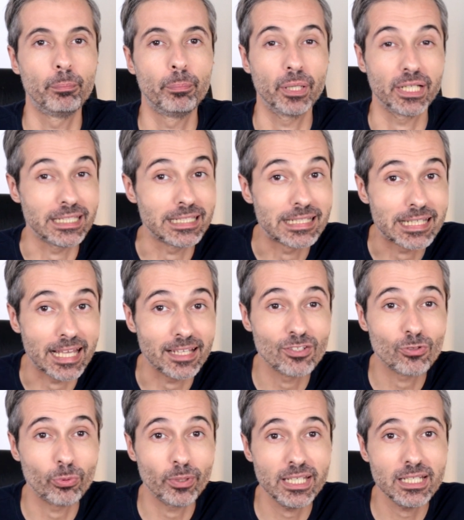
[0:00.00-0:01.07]
but
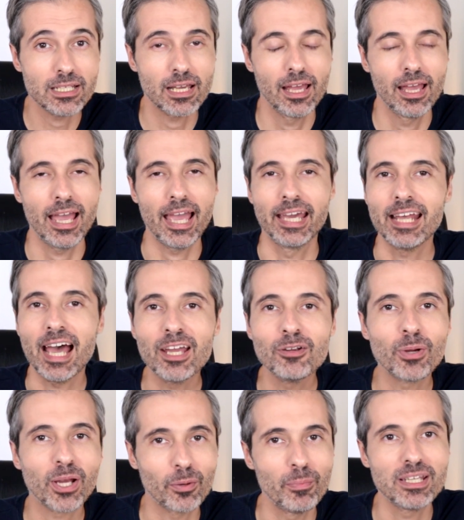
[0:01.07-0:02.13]
intense read, and I
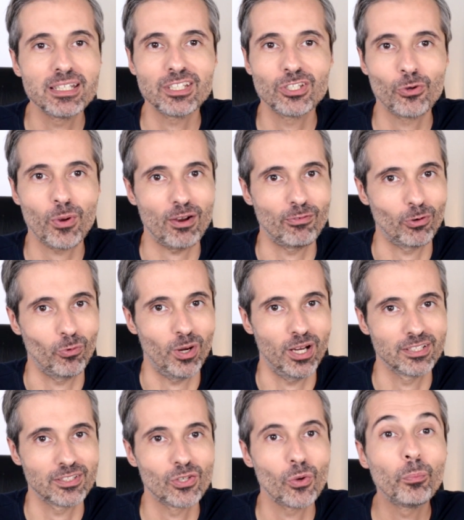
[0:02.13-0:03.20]
recommend it to
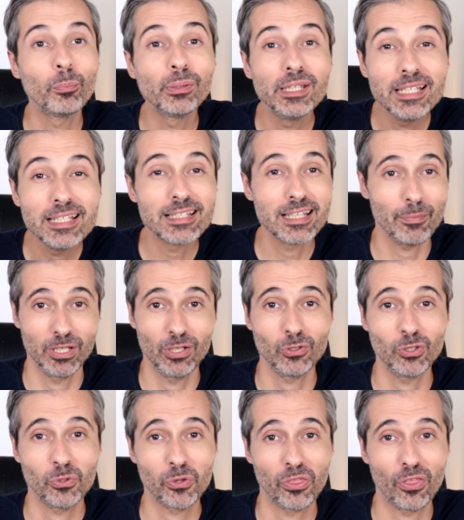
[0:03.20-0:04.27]
everyone. So please let me know
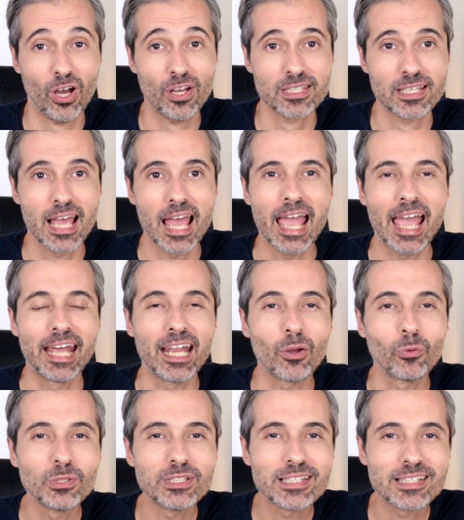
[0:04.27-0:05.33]
your thoughts, and I
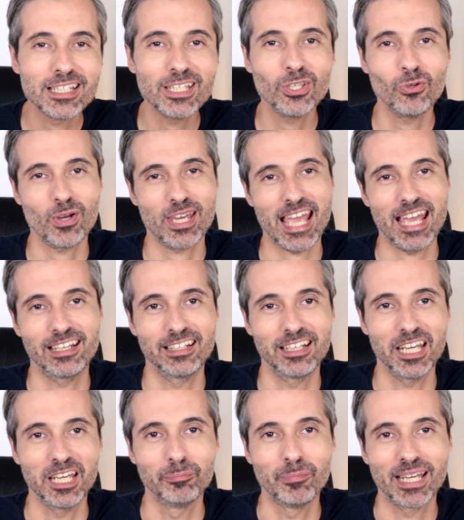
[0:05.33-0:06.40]
will see you again
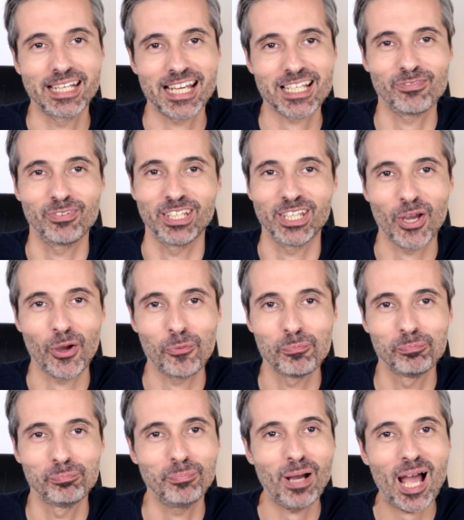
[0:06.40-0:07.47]
in my next video.
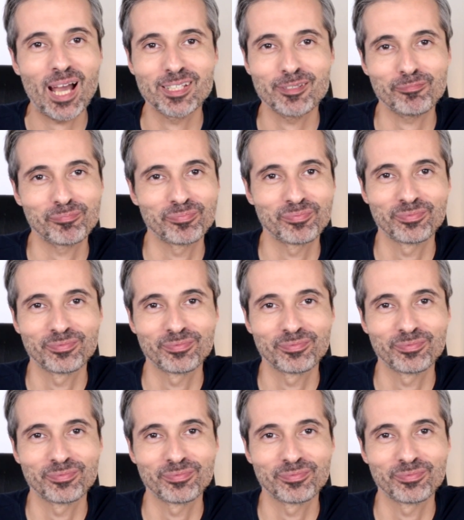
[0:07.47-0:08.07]
Bye!